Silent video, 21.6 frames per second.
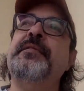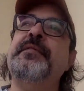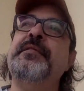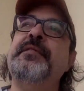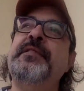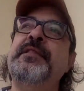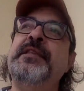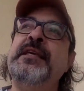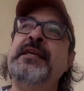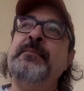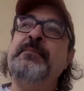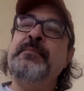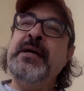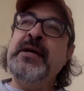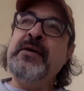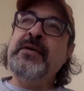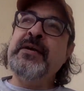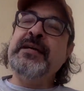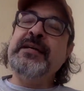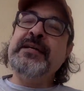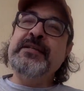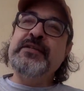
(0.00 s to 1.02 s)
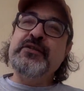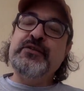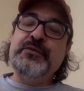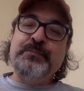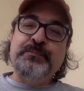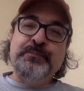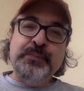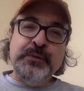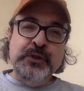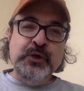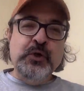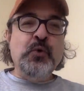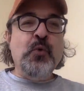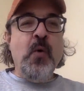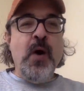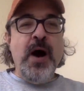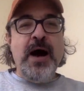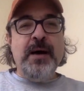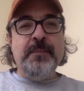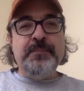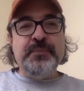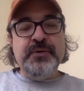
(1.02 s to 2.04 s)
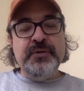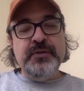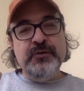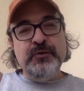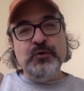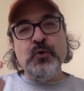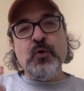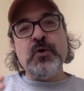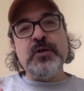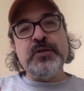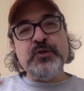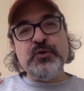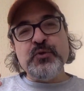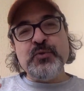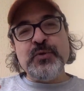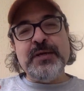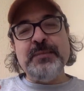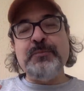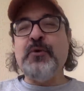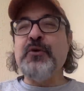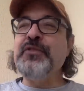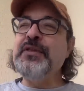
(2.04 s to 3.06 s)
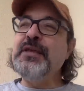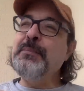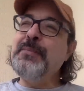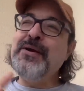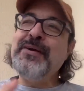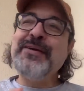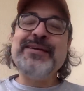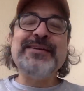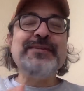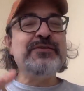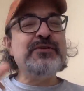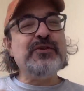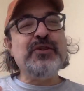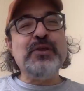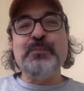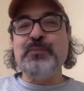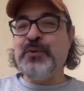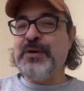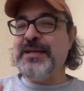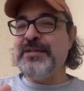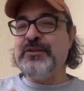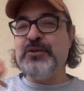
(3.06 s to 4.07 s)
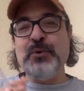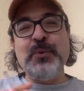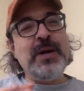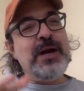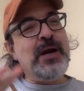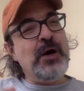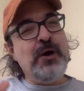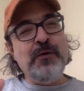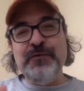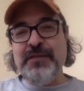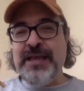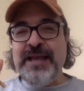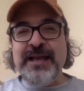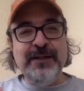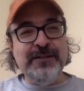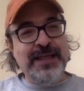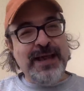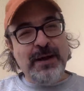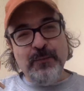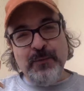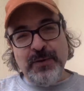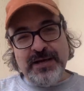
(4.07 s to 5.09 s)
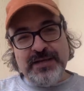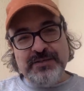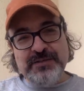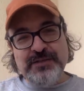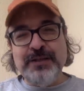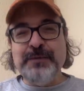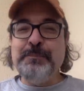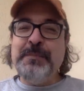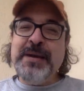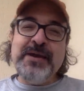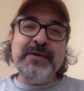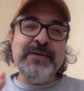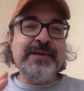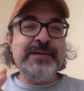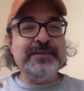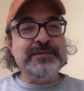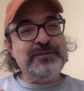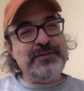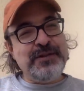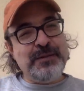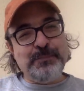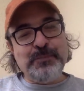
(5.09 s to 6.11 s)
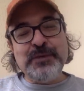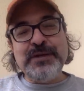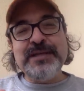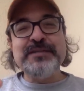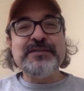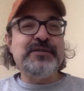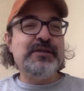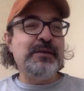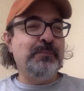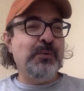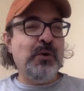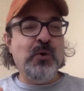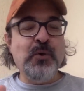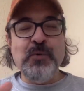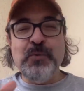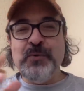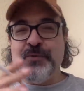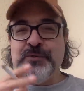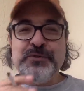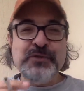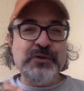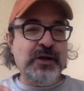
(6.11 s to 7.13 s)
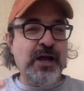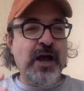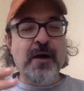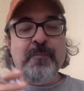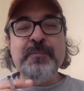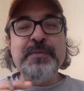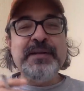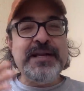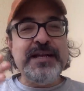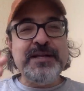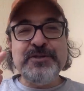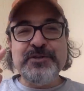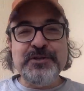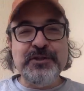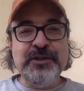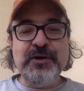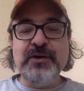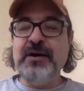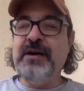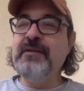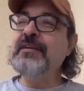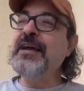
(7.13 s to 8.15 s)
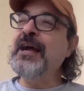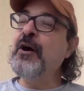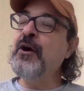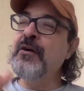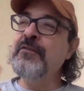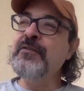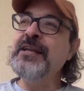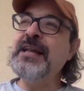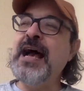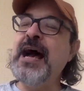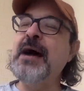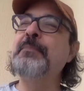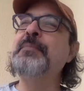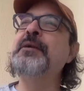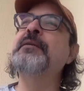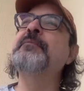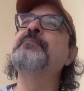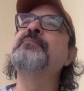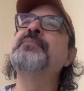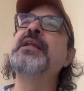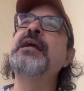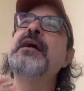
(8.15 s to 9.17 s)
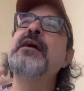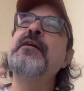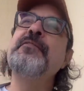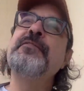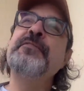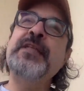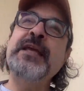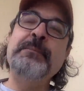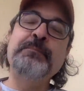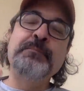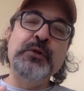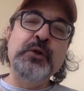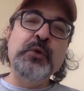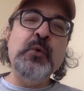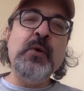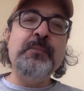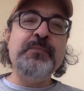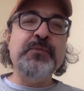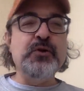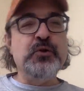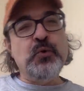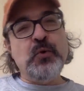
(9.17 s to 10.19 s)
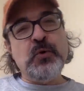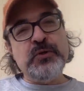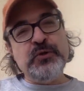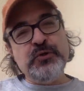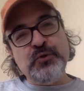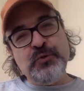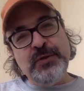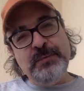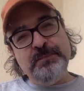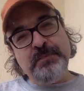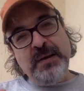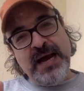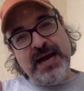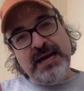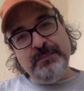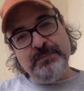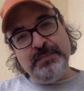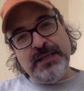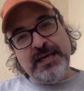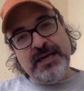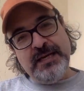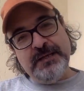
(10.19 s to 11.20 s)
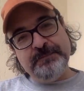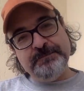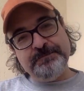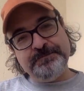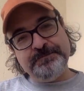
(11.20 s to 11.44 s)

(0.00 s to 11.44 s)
the Americans blew up Nord Stream, or the Americans or the Brits, or however the hell that was. The Americans, the Brits, the Poles, a combination thereof, however it happened, they blew up the Nord Stream pipeline